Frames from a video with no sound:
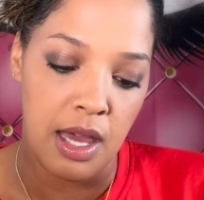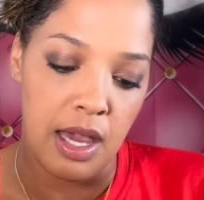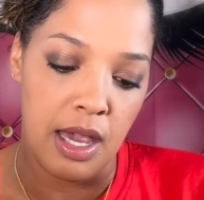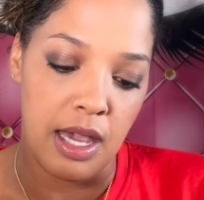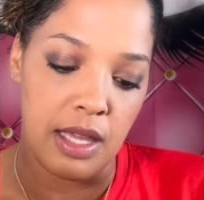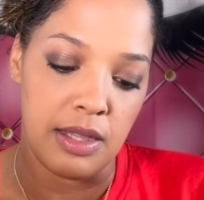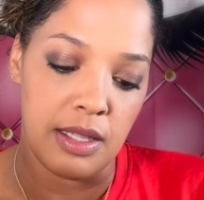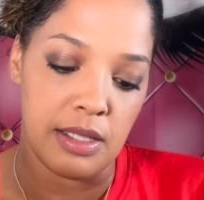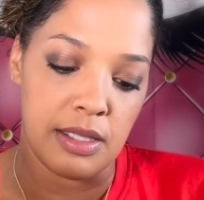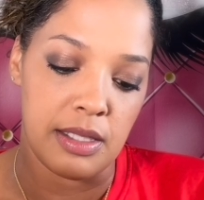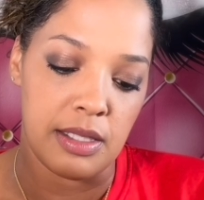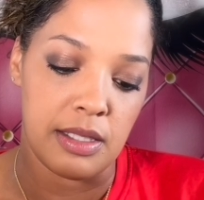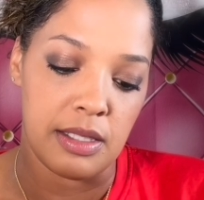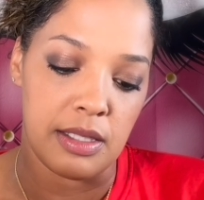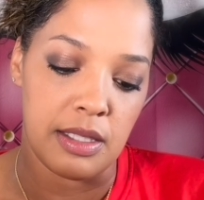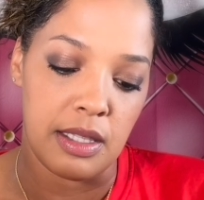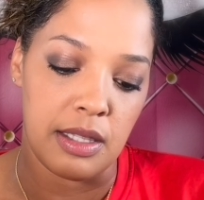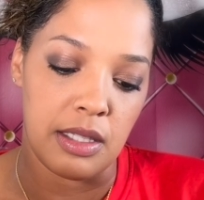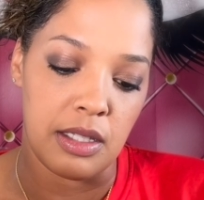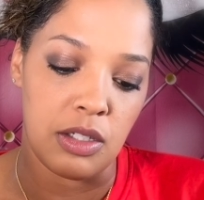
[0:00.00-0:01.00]
and this is
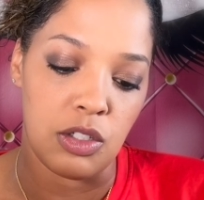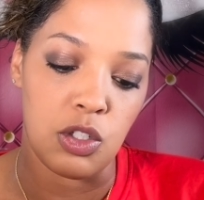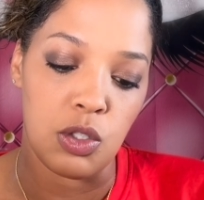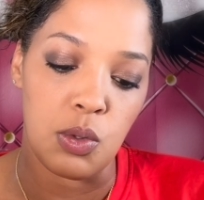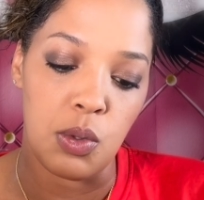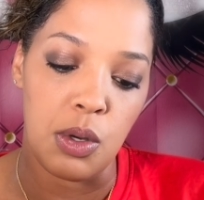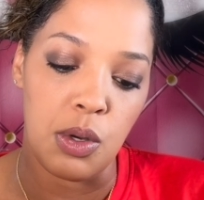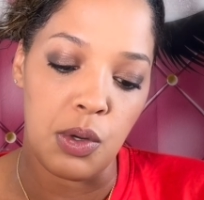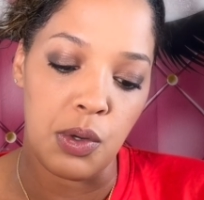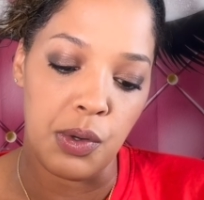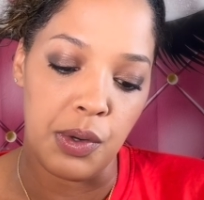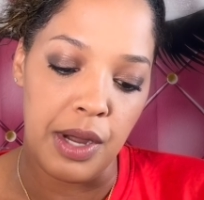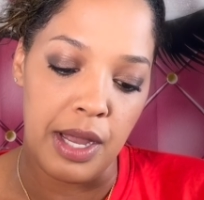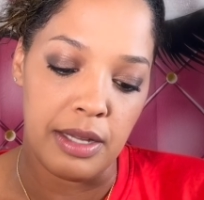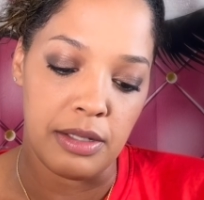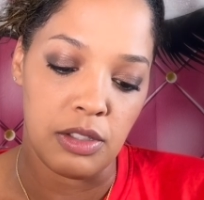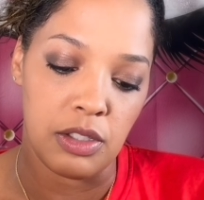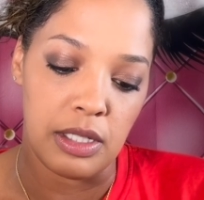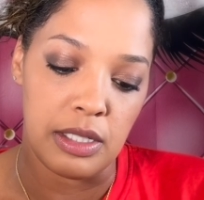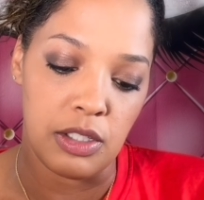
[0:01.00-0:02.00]
in the Duo
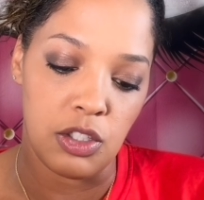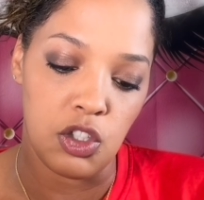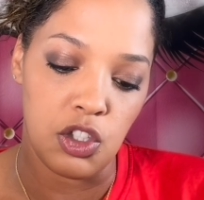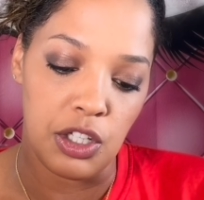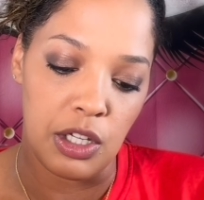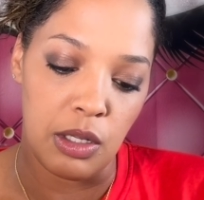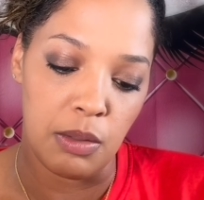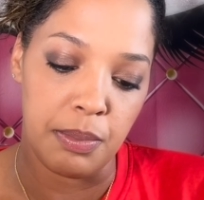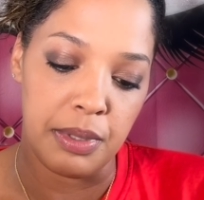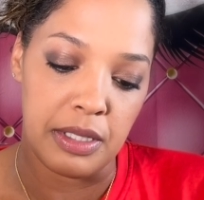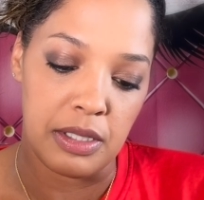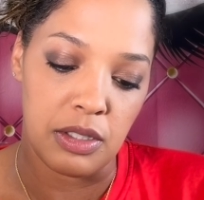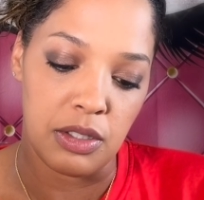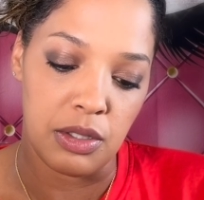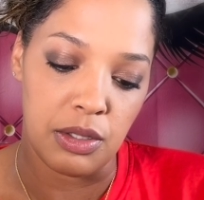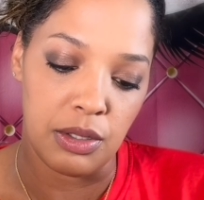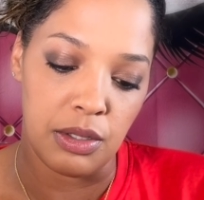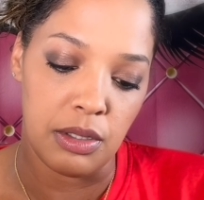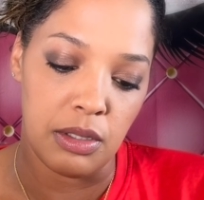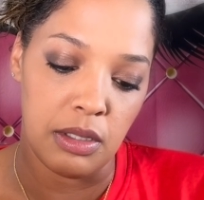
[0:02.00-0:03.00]
Crown and Gel
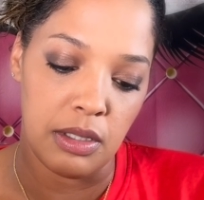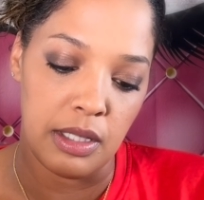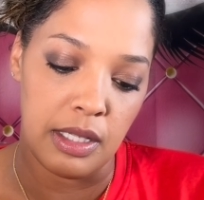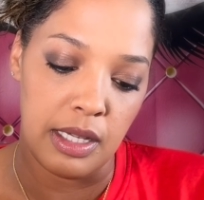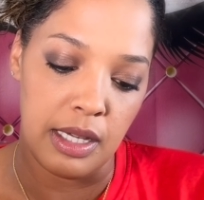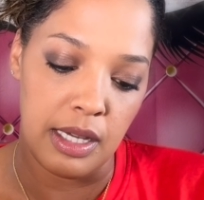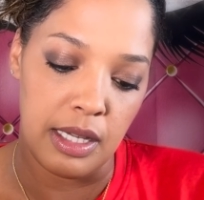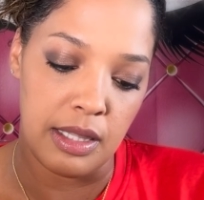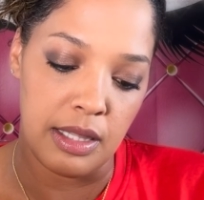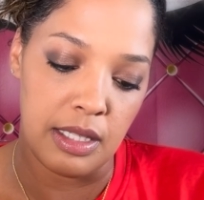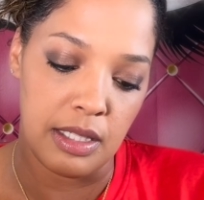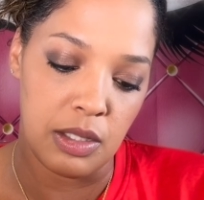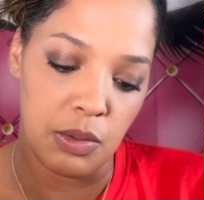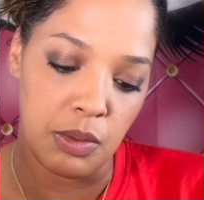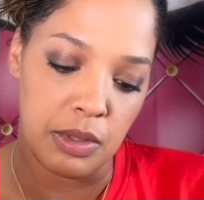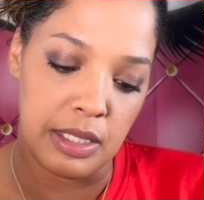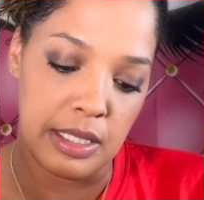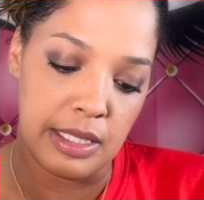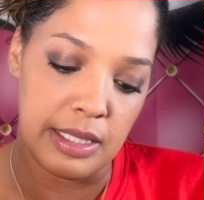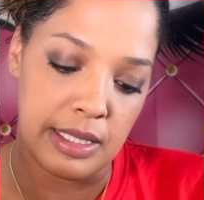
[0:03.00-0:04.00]
Pencil, and this
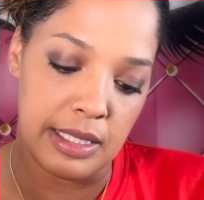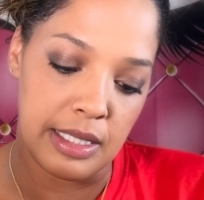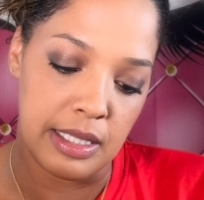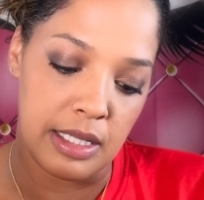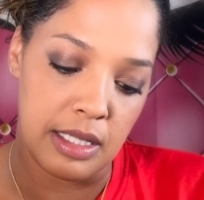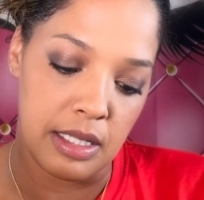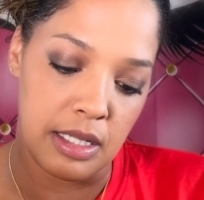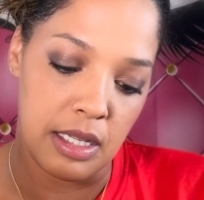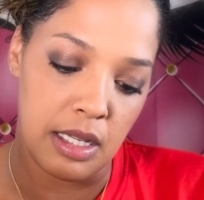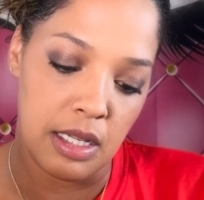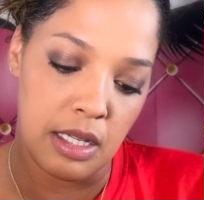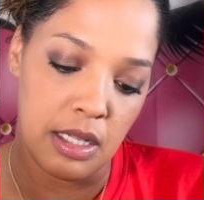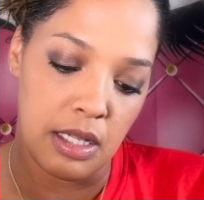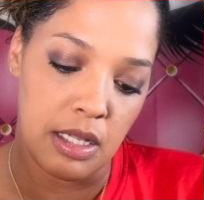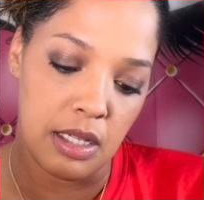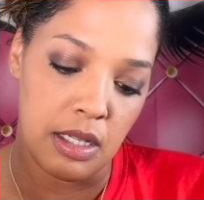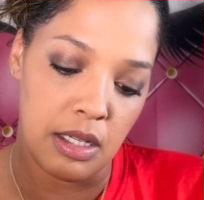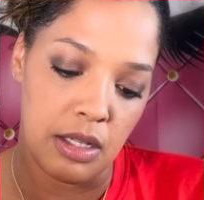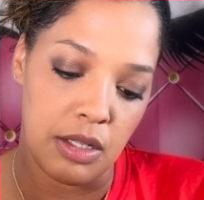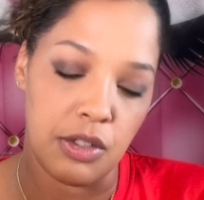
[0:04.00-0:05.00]
one is in
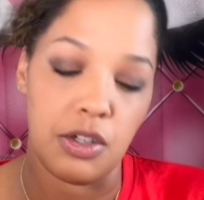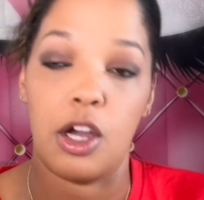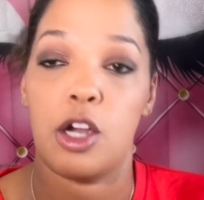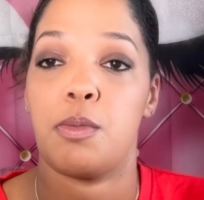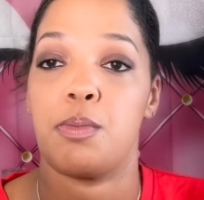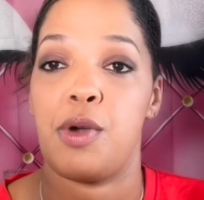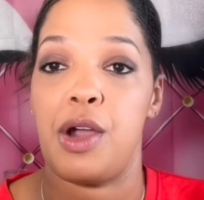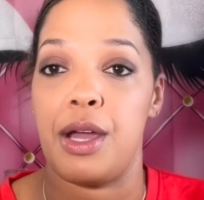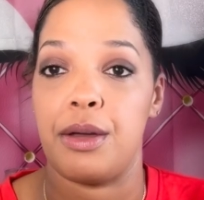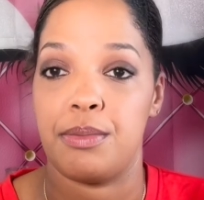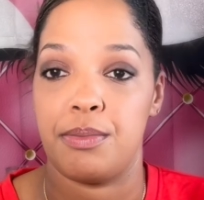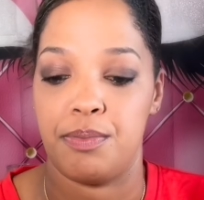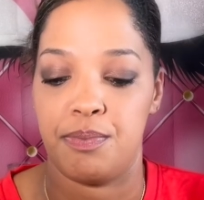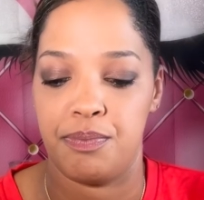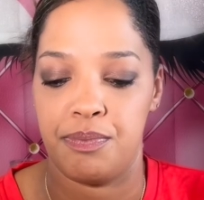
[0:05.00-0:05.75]
dark brown.